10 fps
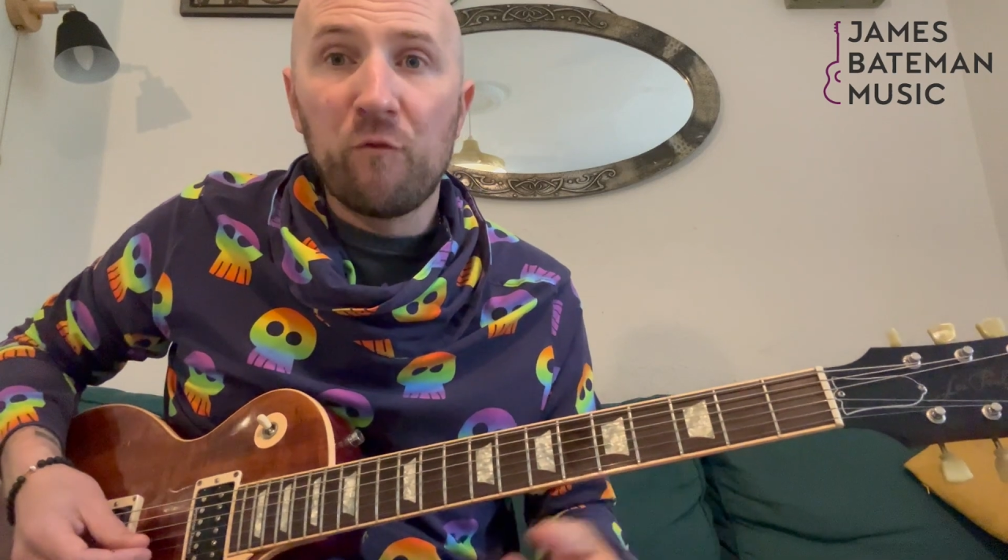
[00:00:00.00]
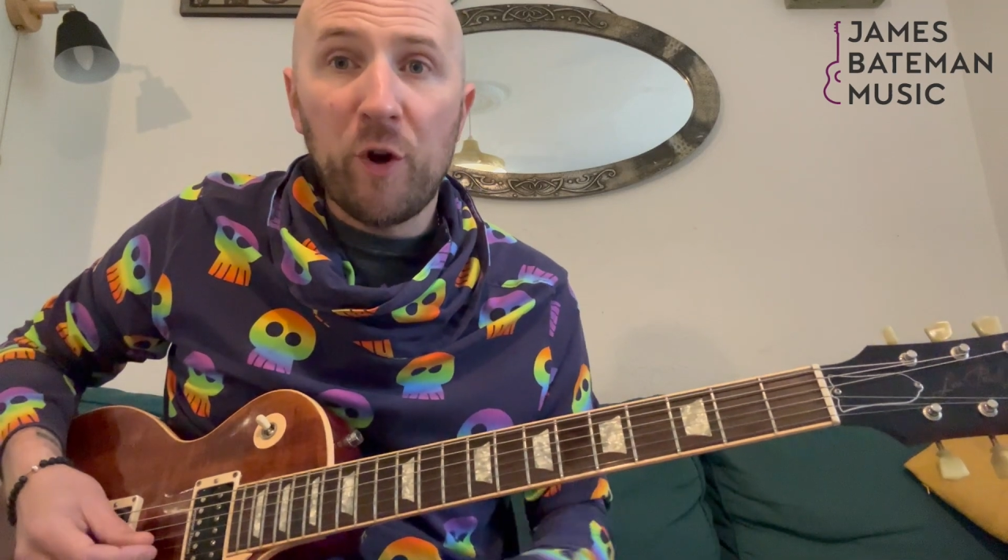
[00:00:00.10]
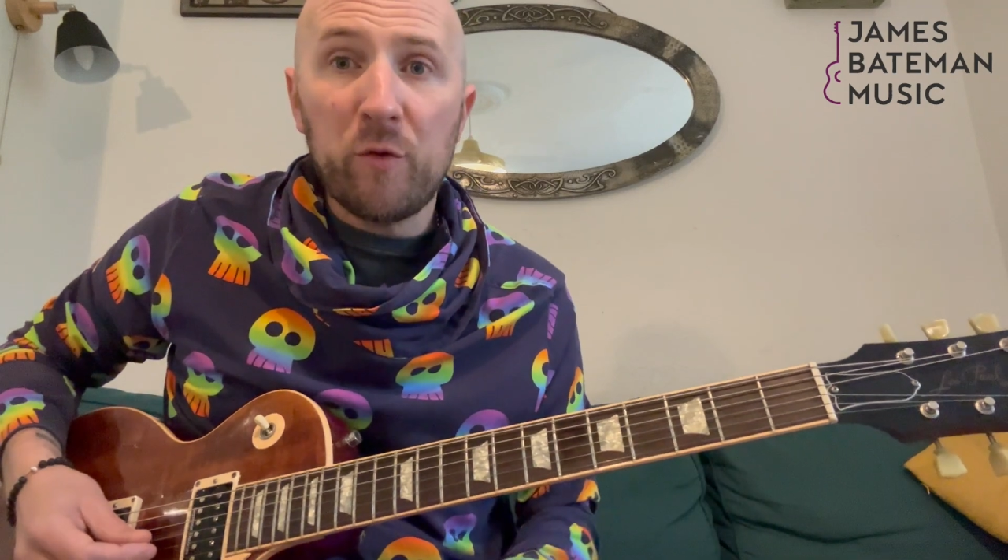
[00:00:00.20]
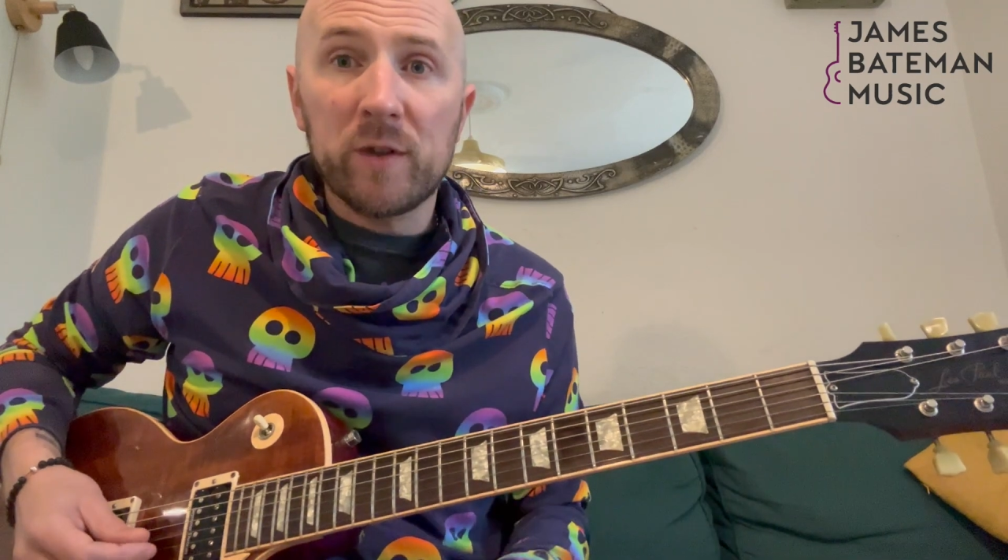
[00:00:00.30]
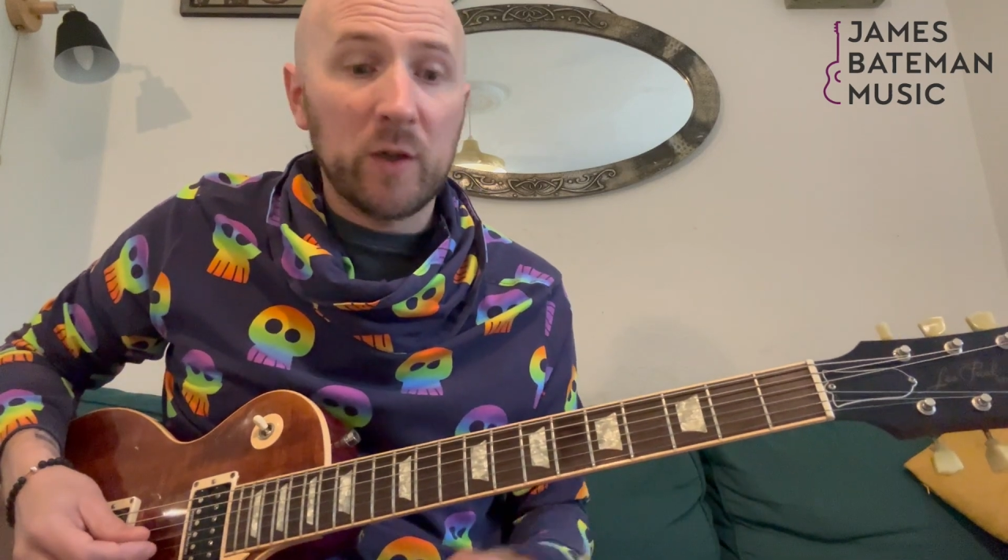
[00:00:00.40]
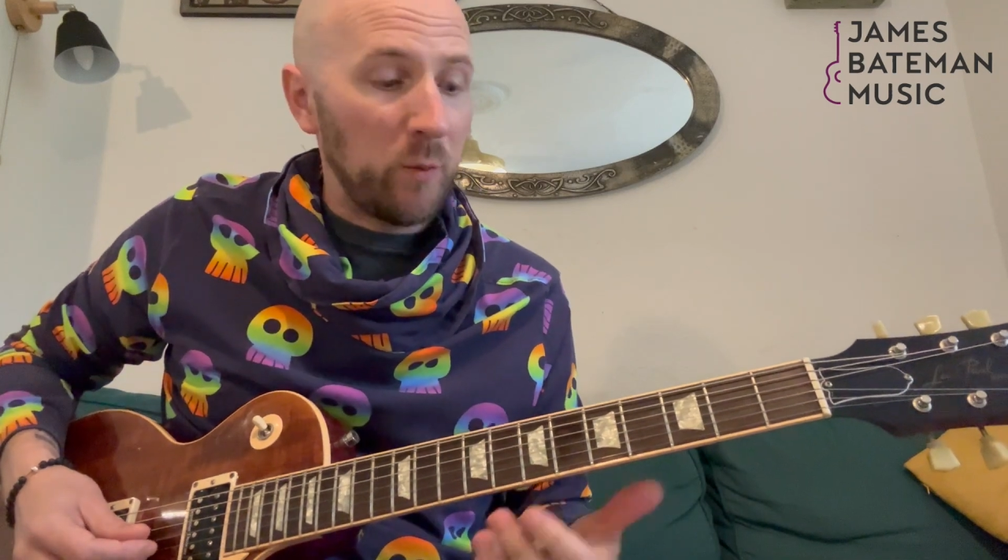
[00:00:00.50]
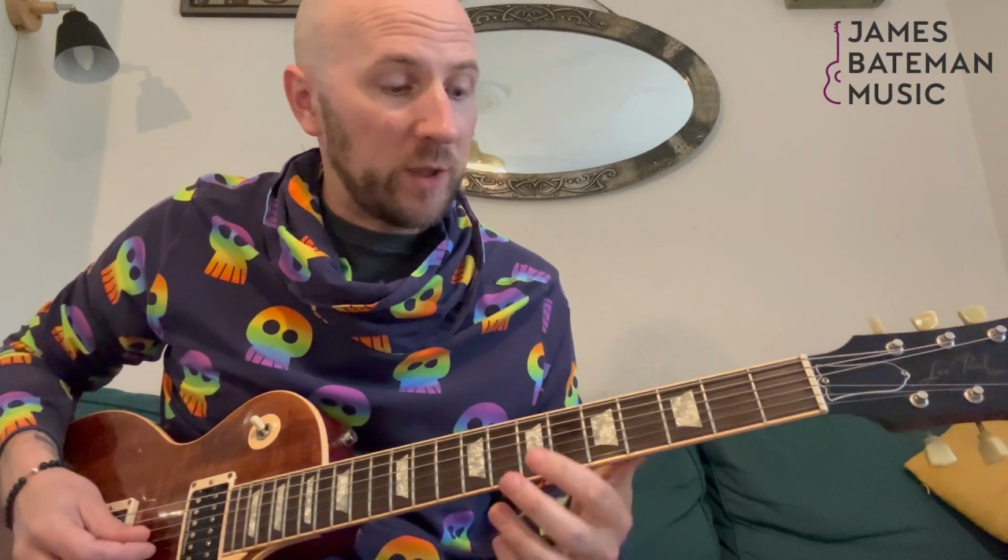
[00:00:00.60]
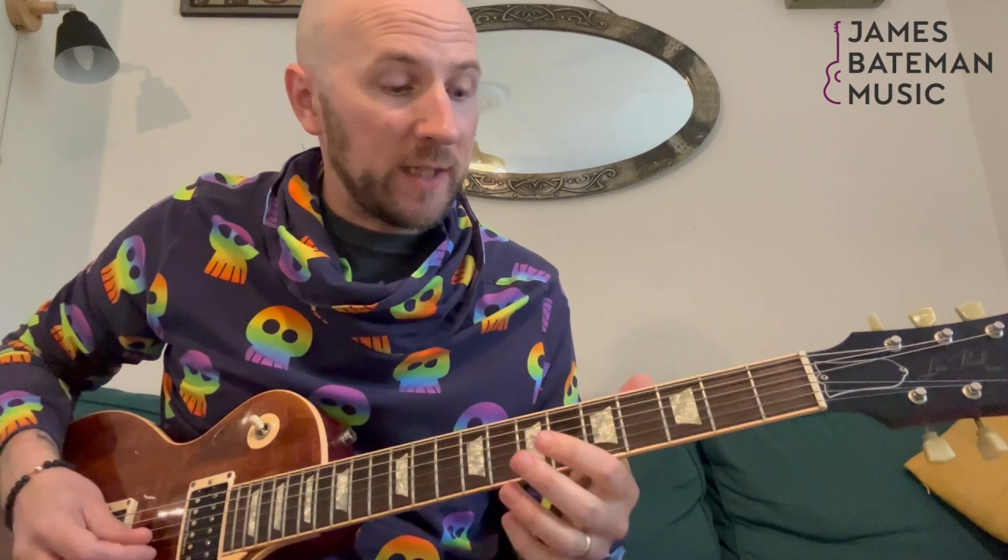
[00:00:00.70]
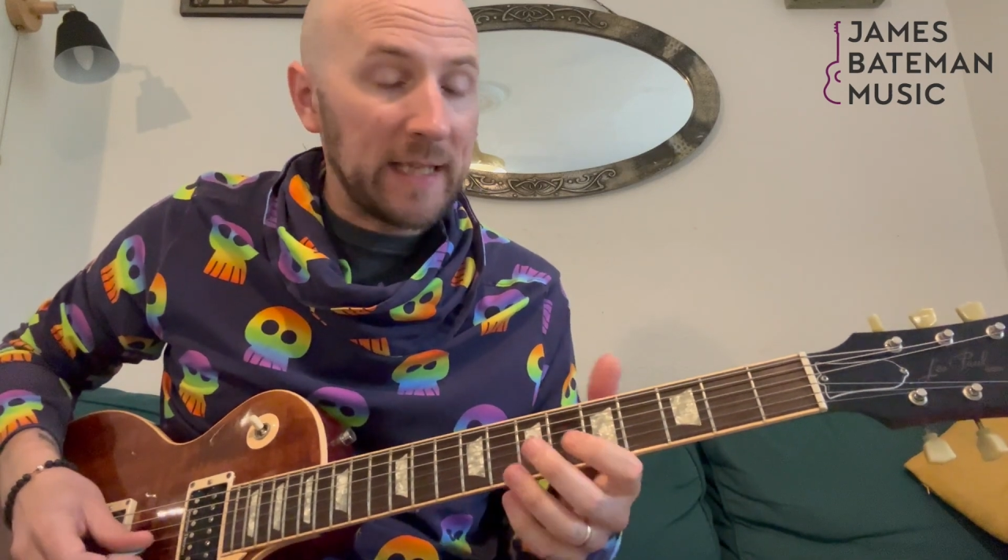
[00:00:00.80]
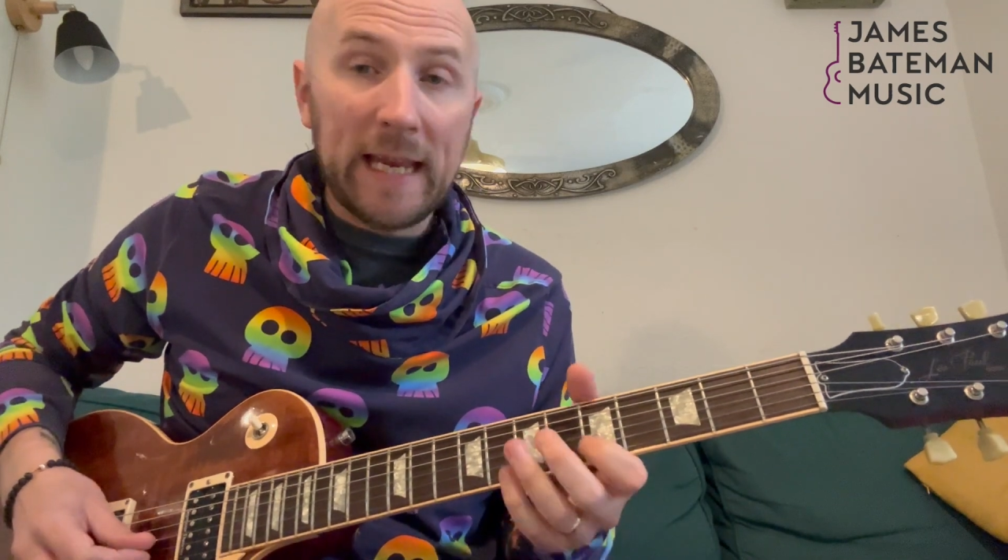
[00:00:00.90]
root,
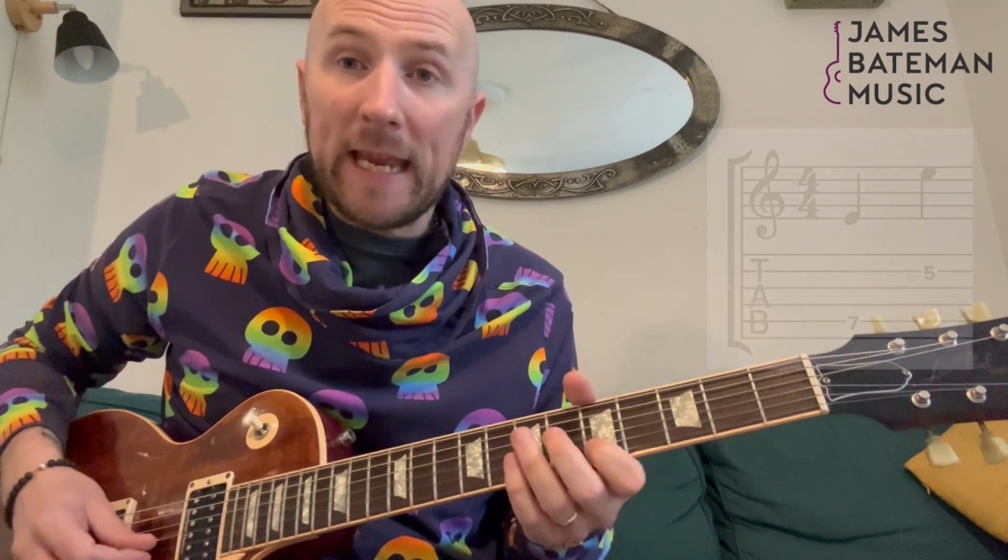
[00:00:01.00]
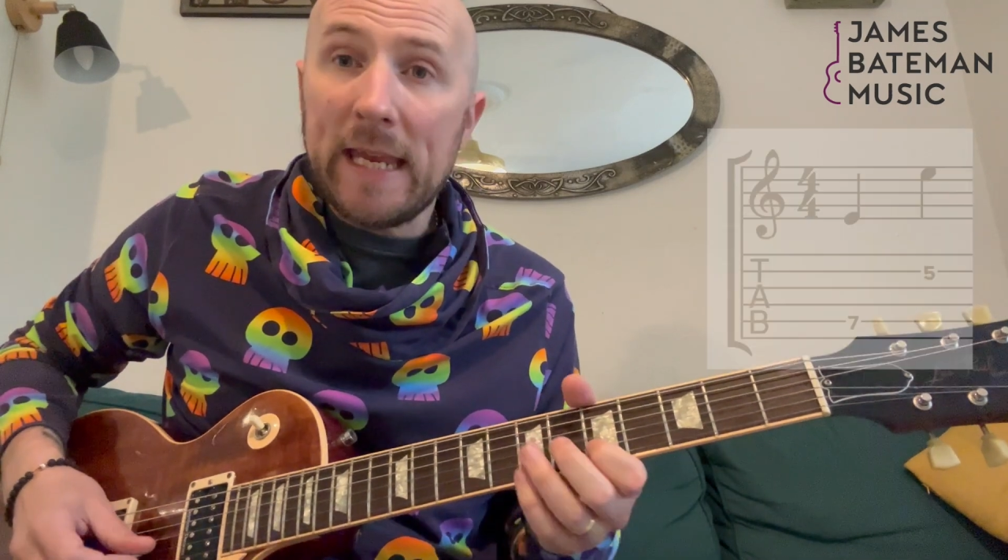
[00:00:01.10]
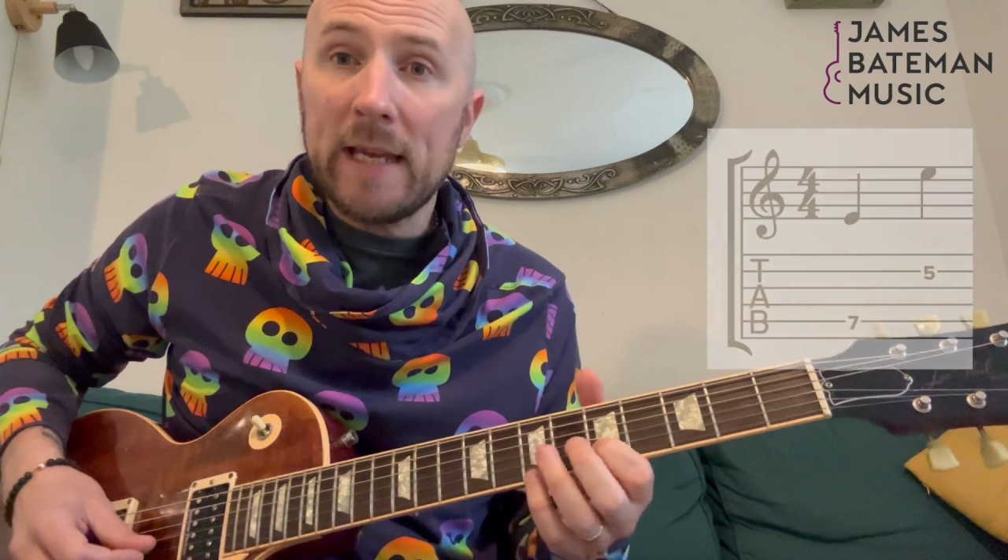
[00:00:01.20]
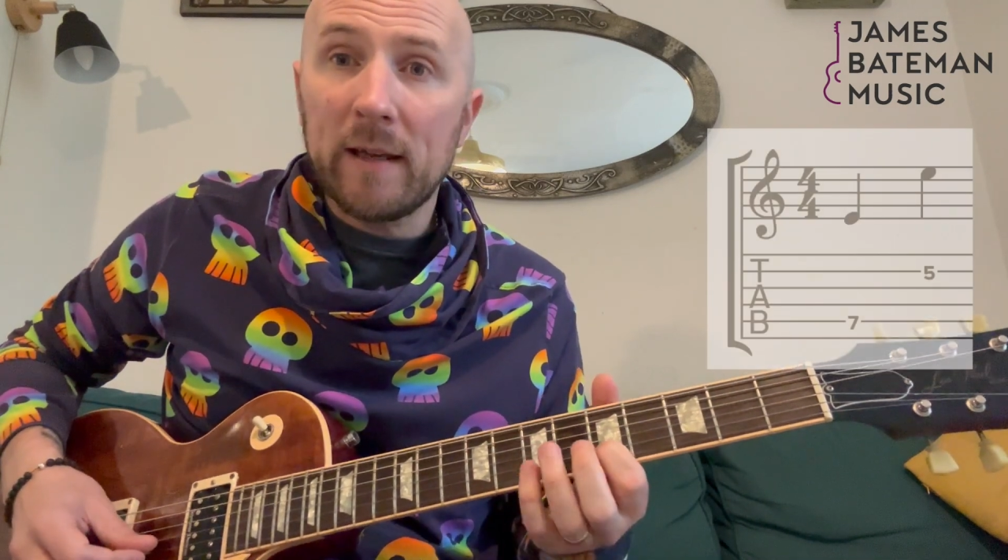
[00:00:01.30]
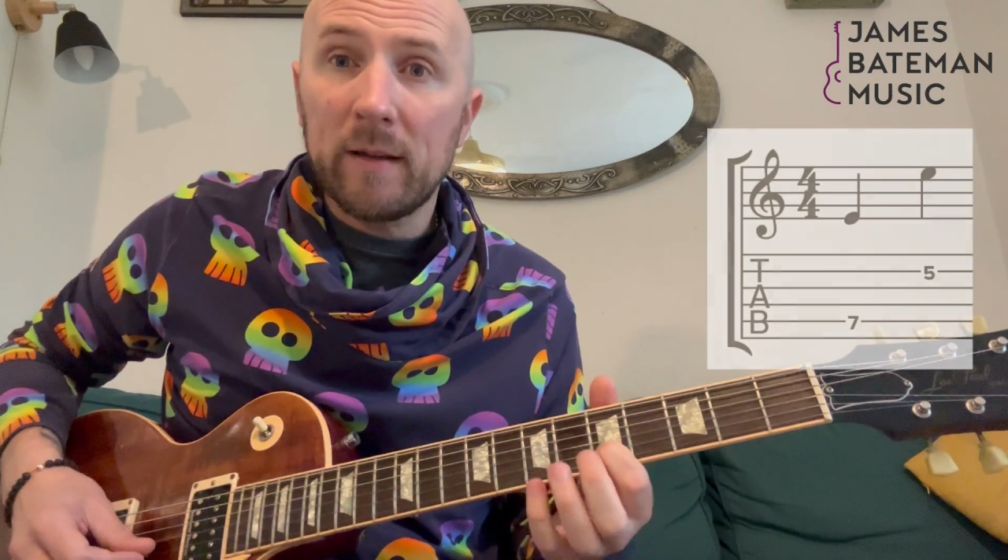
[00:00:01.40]
which is E.